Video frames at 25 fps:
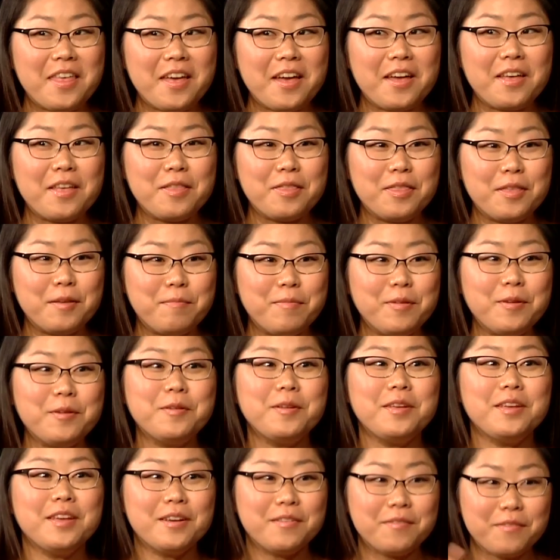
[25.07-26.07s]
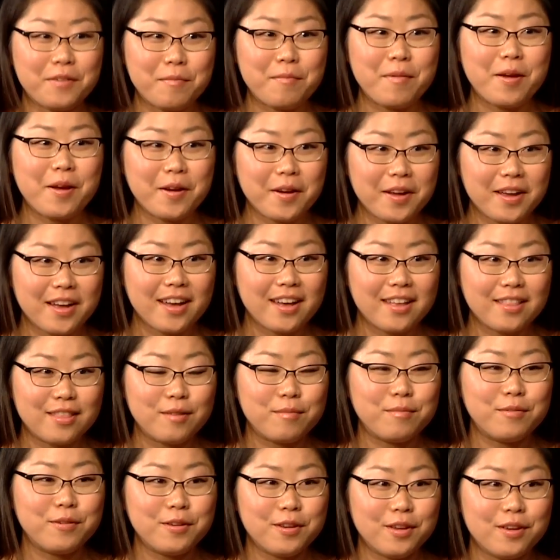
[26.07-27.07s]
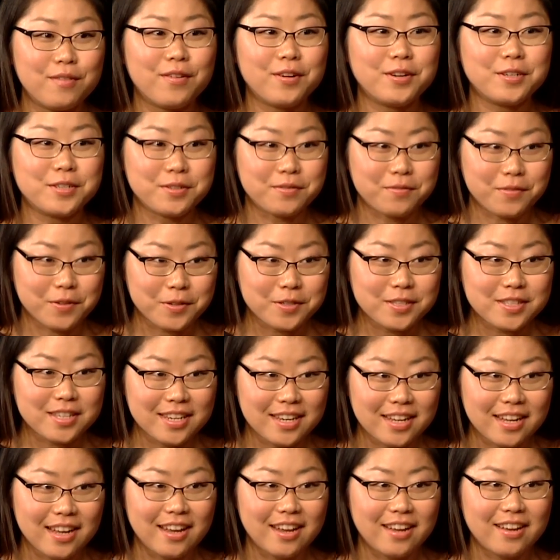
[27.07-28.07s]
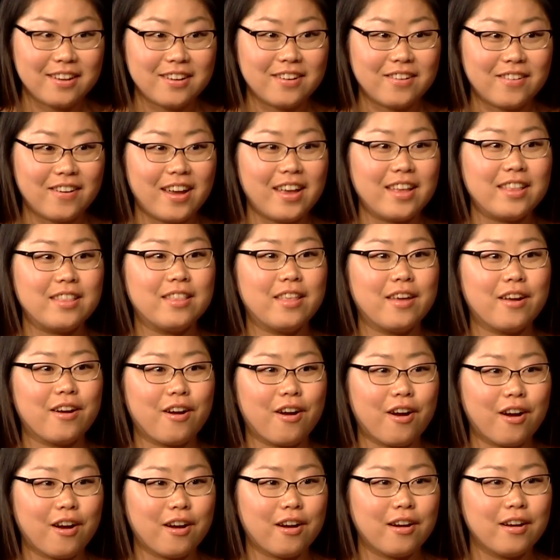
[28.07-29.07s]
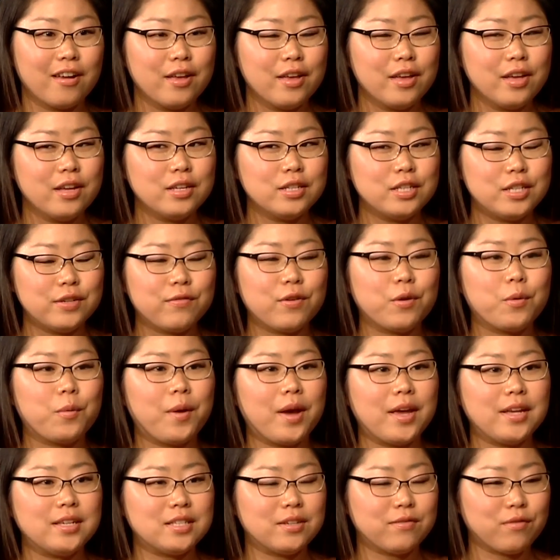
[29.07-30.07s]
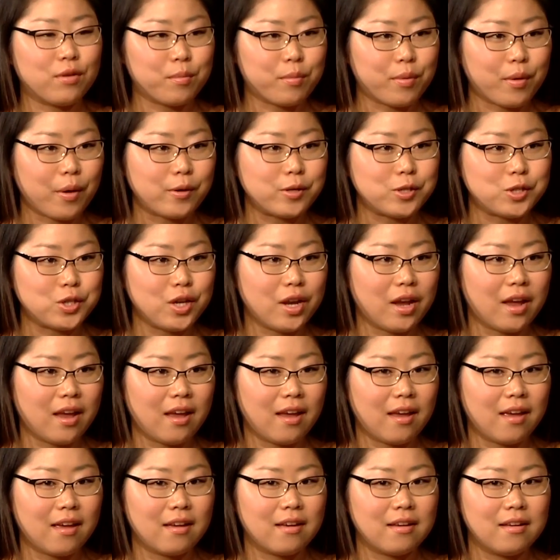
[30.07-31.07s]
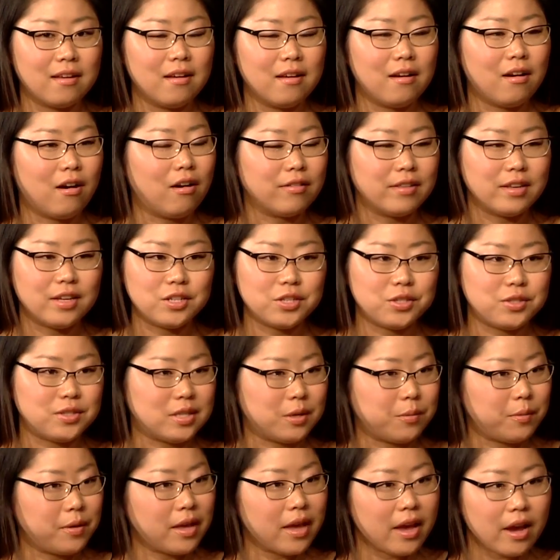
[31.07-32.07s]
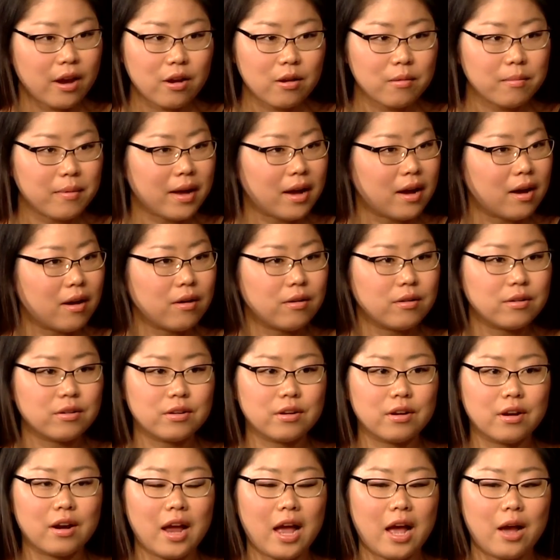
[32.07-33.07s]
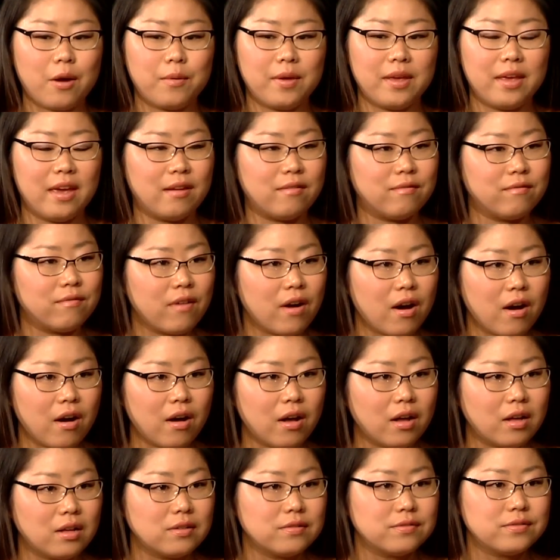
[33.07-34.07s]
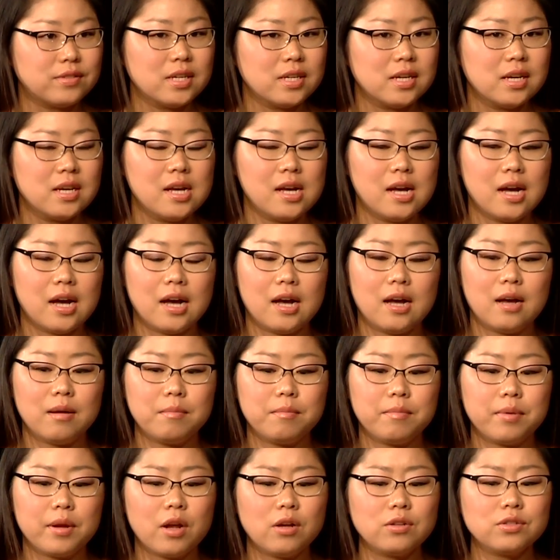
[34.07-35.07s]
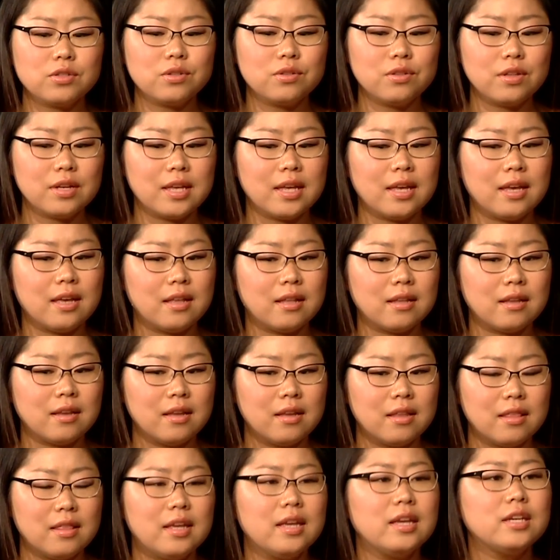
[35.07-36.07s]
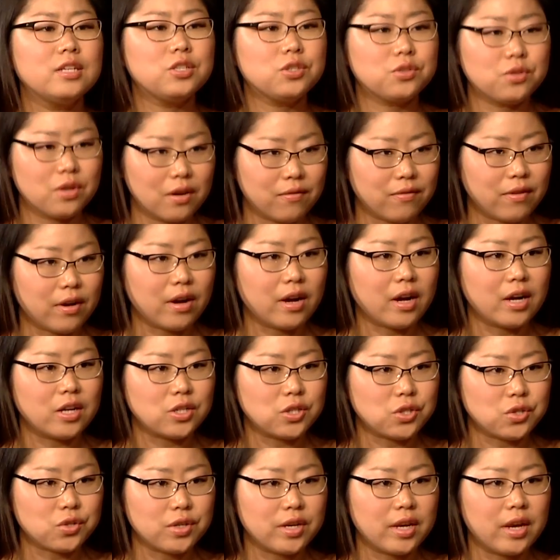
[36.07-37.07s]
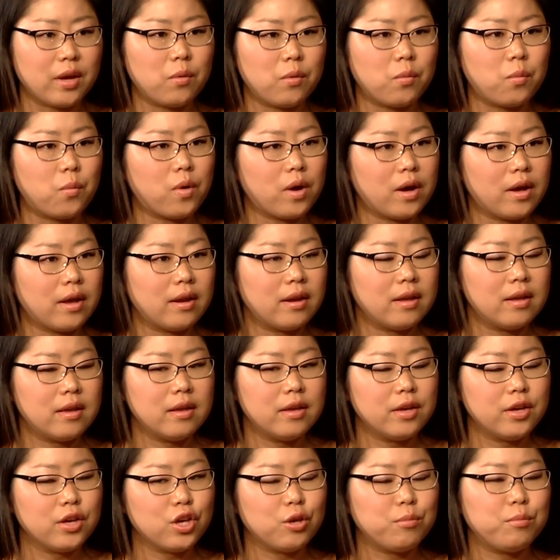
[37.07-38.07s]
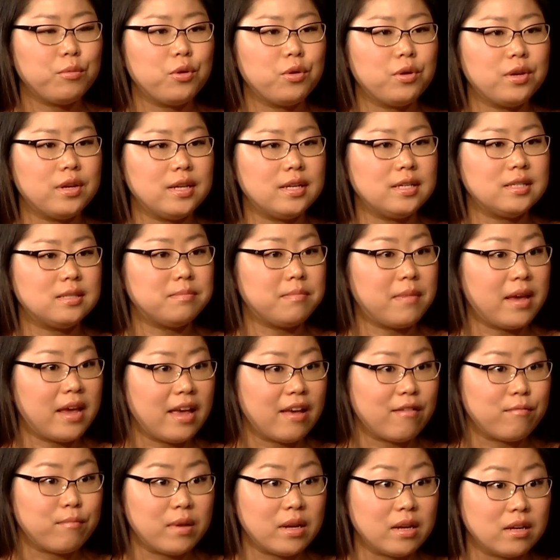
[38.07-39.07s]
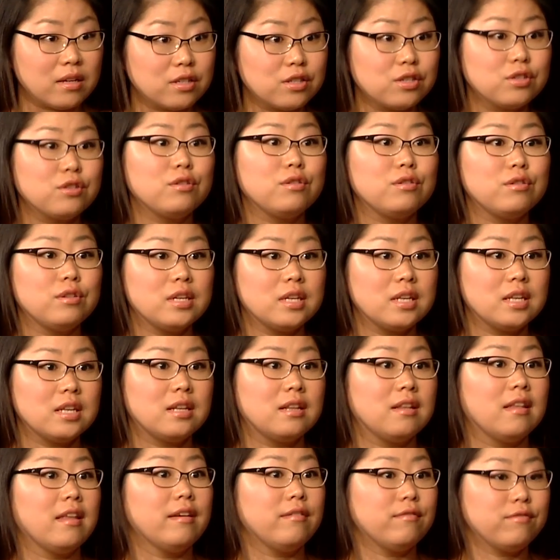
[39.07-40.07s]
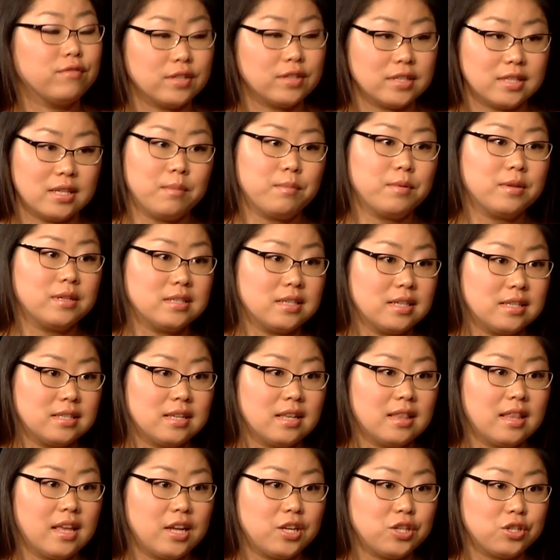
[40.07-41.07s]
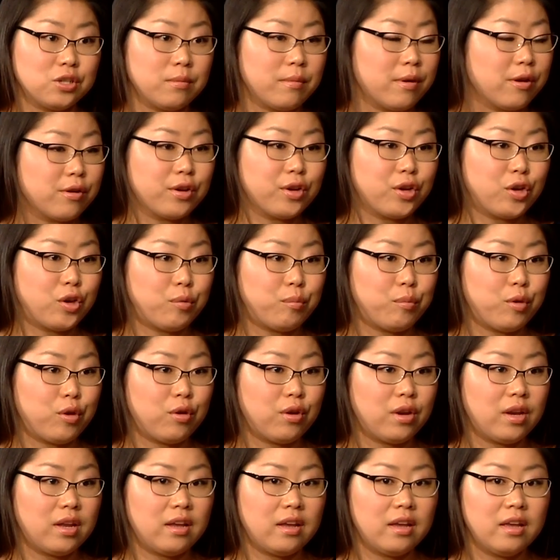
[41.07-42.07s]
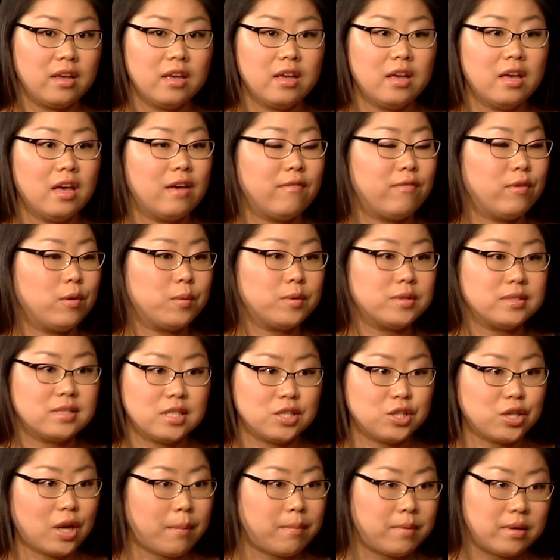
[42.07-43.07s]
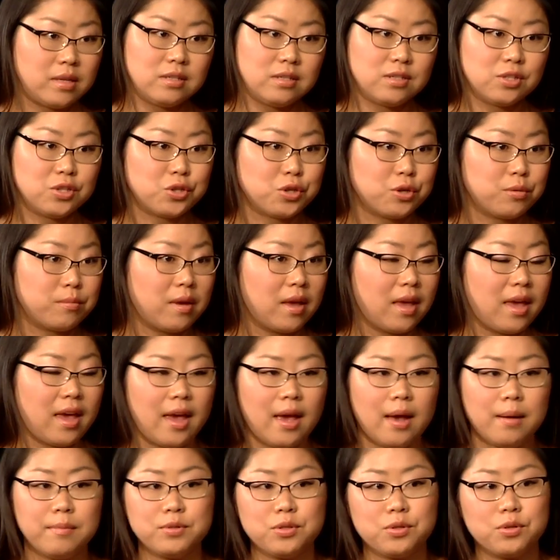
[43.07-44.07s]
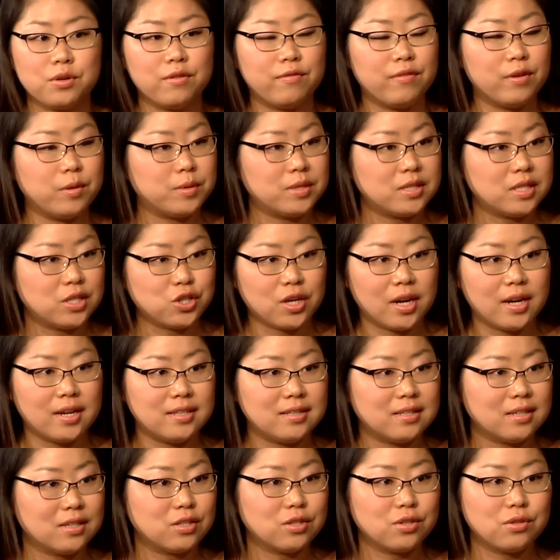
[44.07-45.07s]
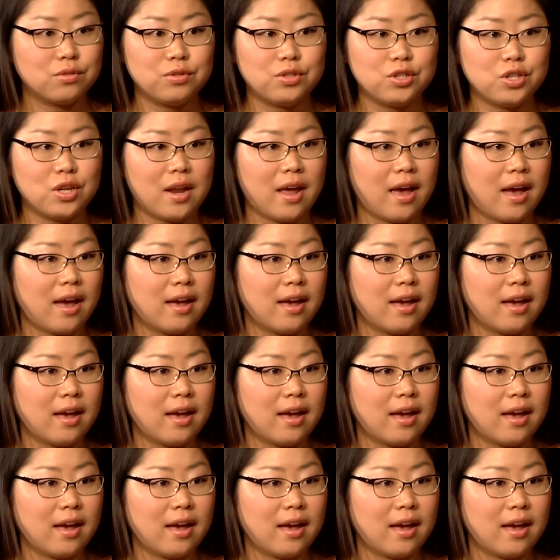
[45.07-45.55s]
the beauty of America and the beauty of our diversity, right? There are different ways of approaching all the issues that we care about or how we get involved, but also looking at the history of our country and what communities may have been excluded, like for example, as I said, the Asian American community, if it was the Japanese internment camps or if it was the Chinese Exclusion